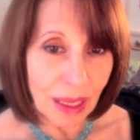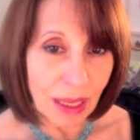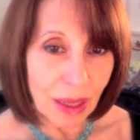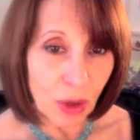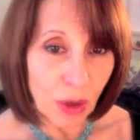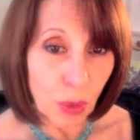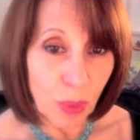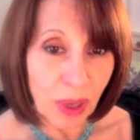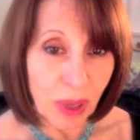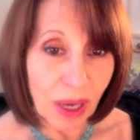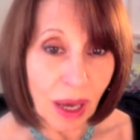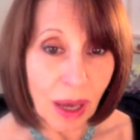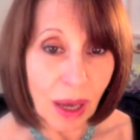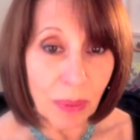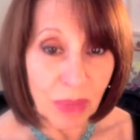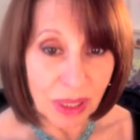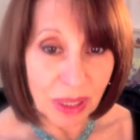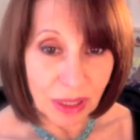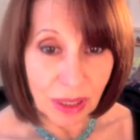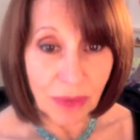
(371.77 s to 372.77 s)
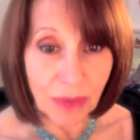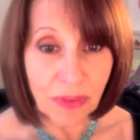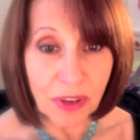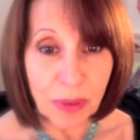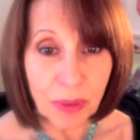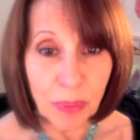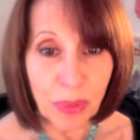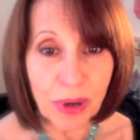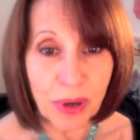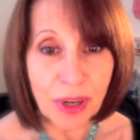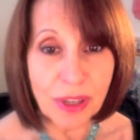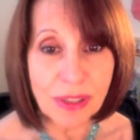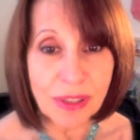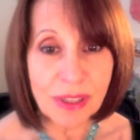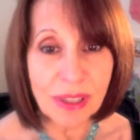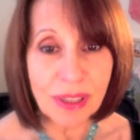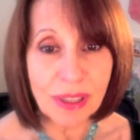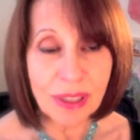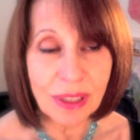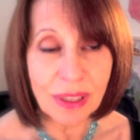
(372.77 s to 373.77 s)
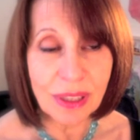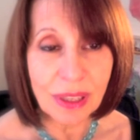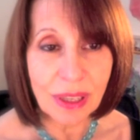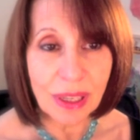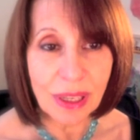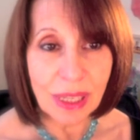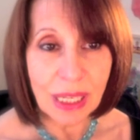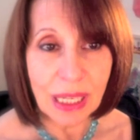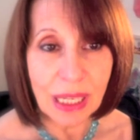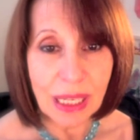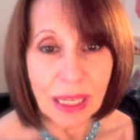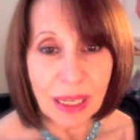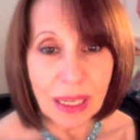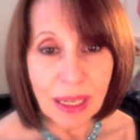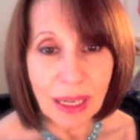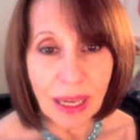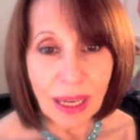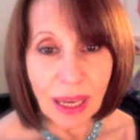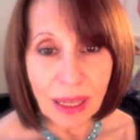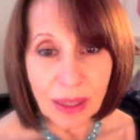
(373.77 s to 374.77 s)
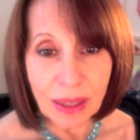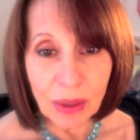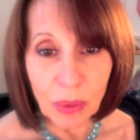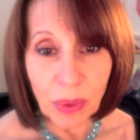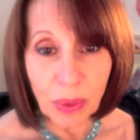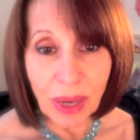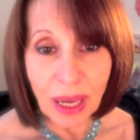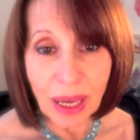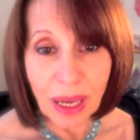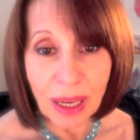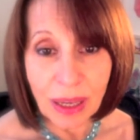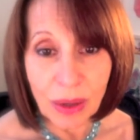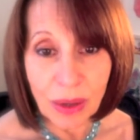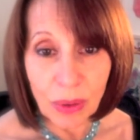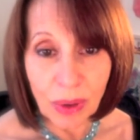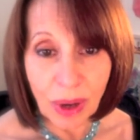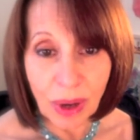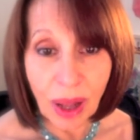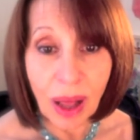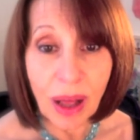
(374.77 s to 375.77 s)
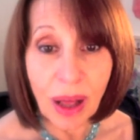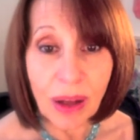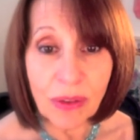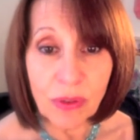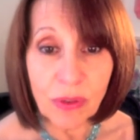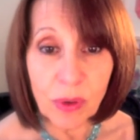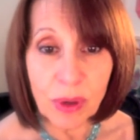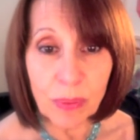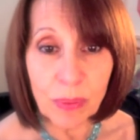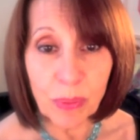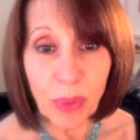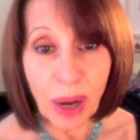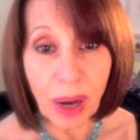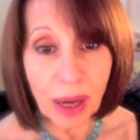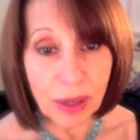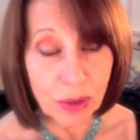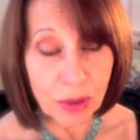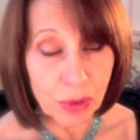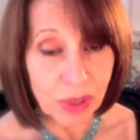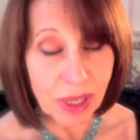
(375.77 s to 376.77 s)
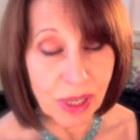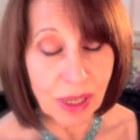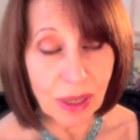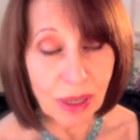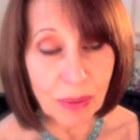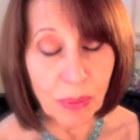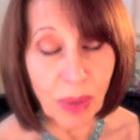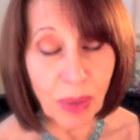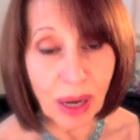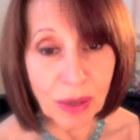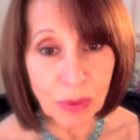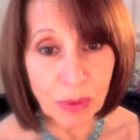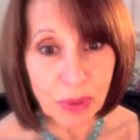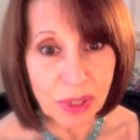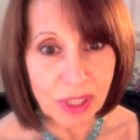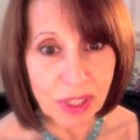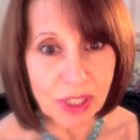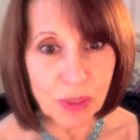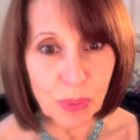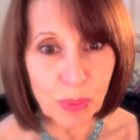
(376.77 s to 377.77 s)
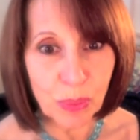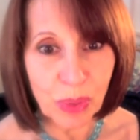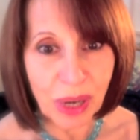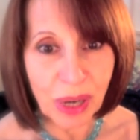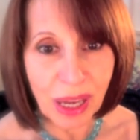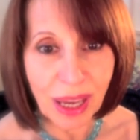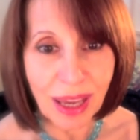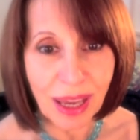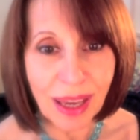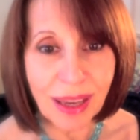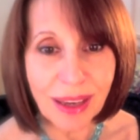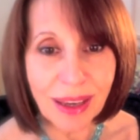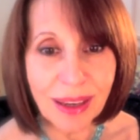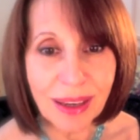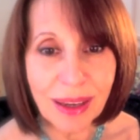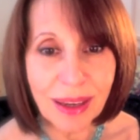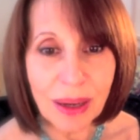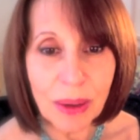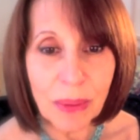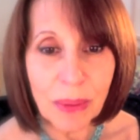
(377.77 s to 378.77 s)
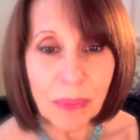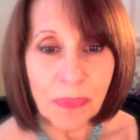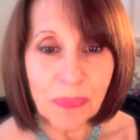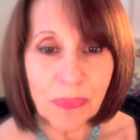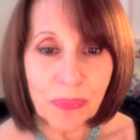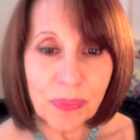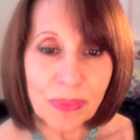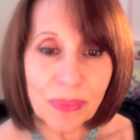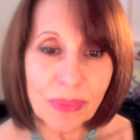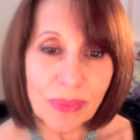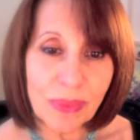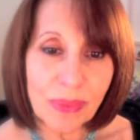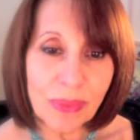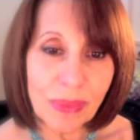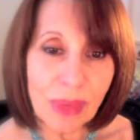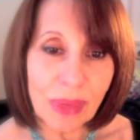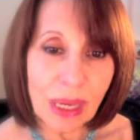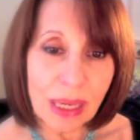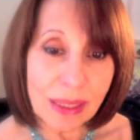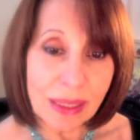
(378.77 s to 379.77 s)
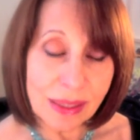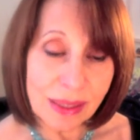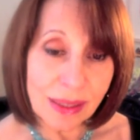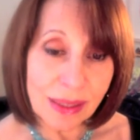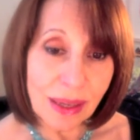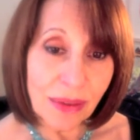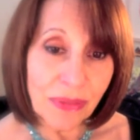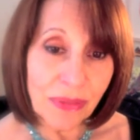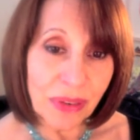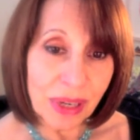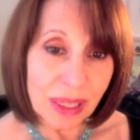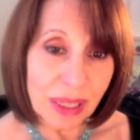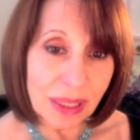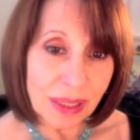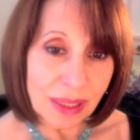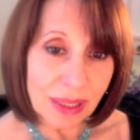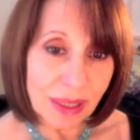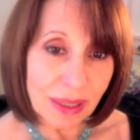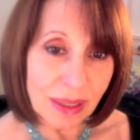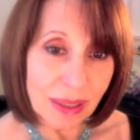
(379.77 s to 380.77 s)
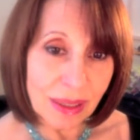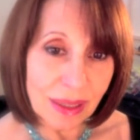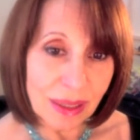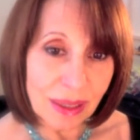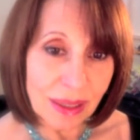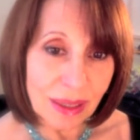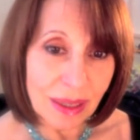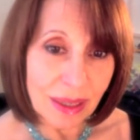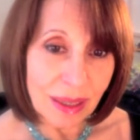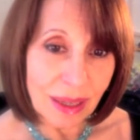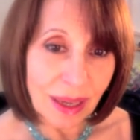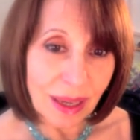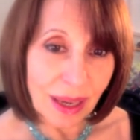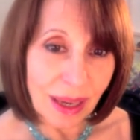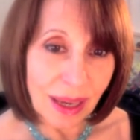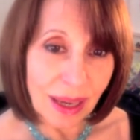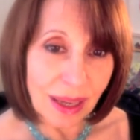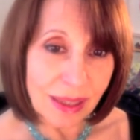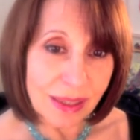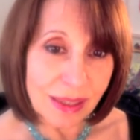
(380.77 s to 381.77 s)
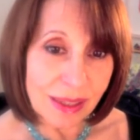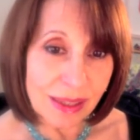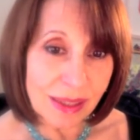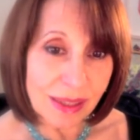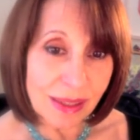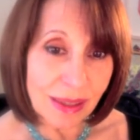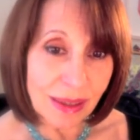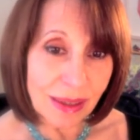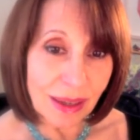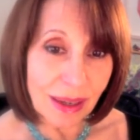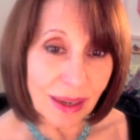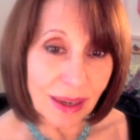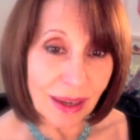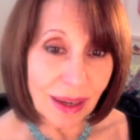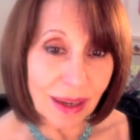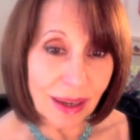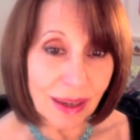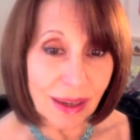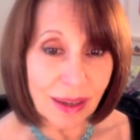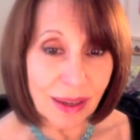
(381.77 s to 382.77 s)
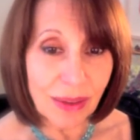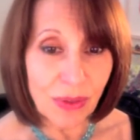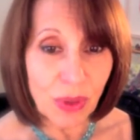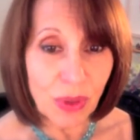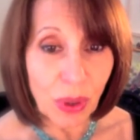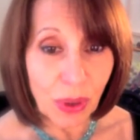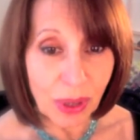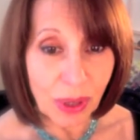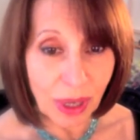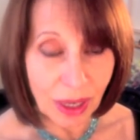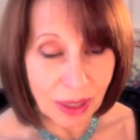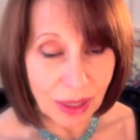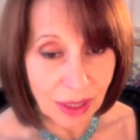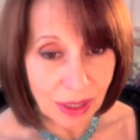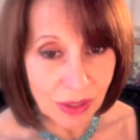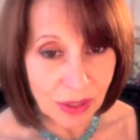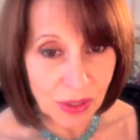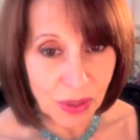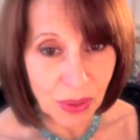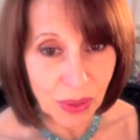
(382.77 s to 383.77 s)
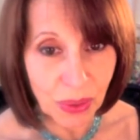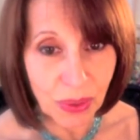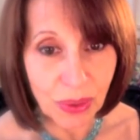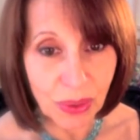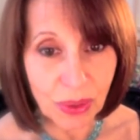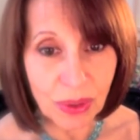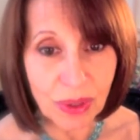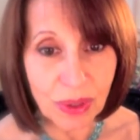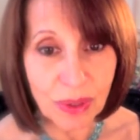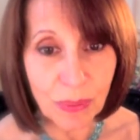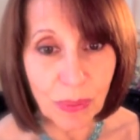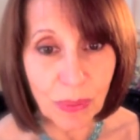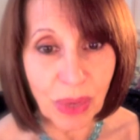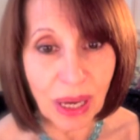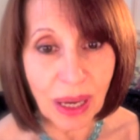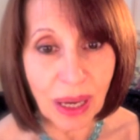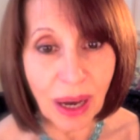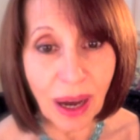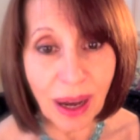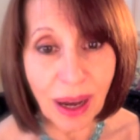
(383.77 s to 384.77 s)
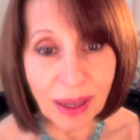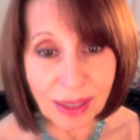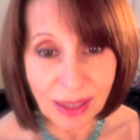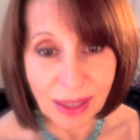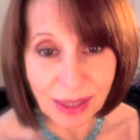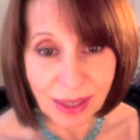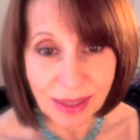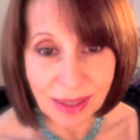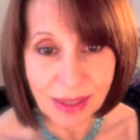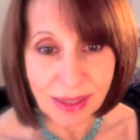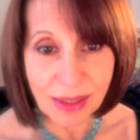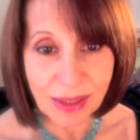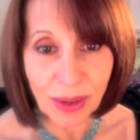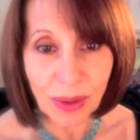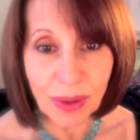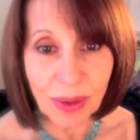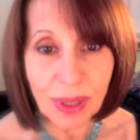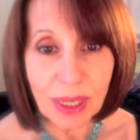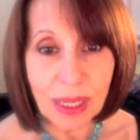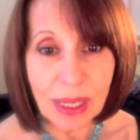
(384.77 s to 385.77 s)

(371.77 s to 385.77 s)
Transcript: you become a different person. And the way you love when boundary, boundaries break, it's different. It's not understood by others. So